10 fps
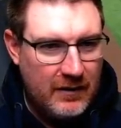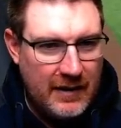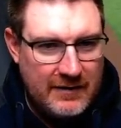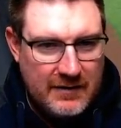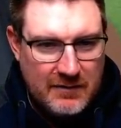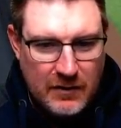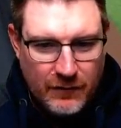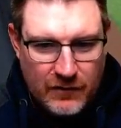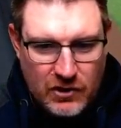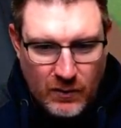gets
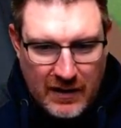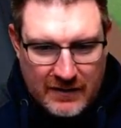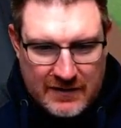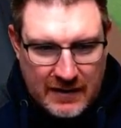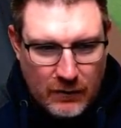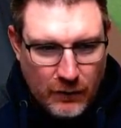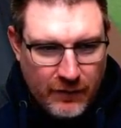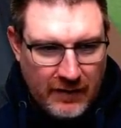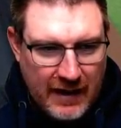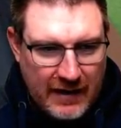himself a two-out single
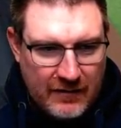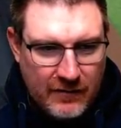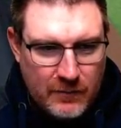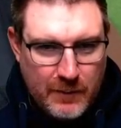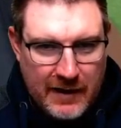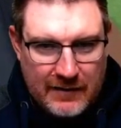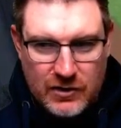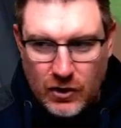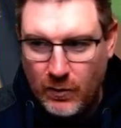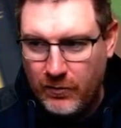for Langers, who's batting
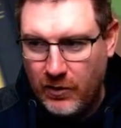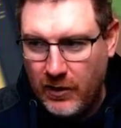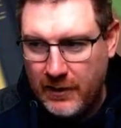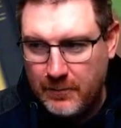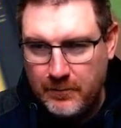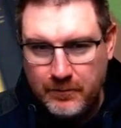209.